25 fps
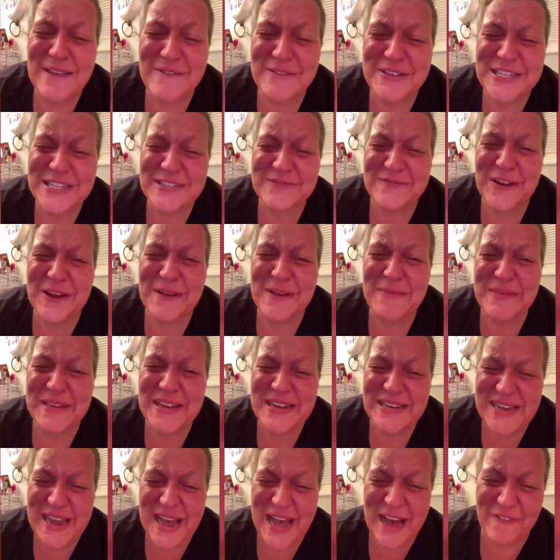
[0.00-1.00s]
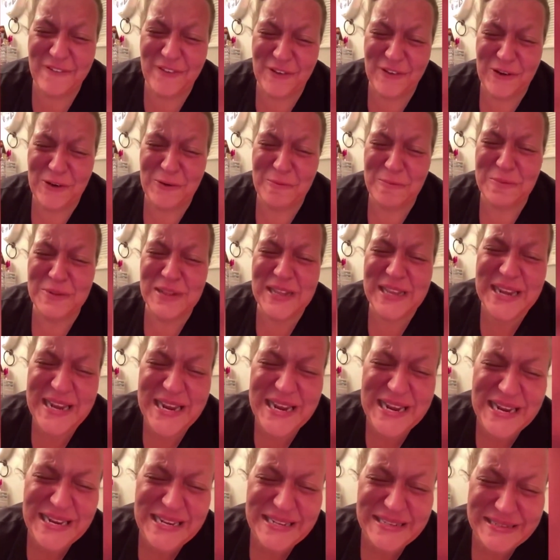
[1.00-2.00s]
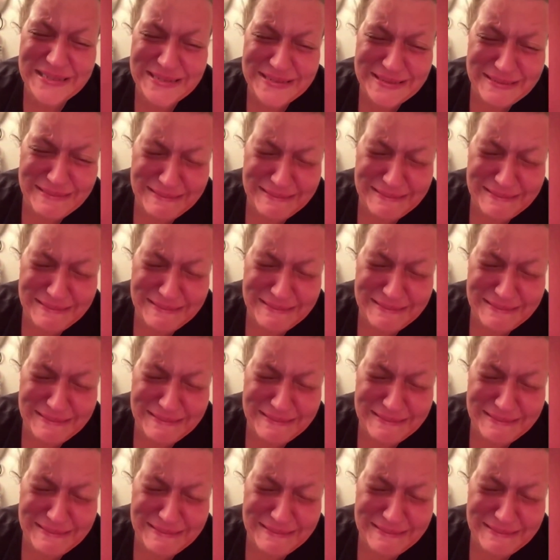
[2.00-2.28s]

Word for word: us from the devil, please.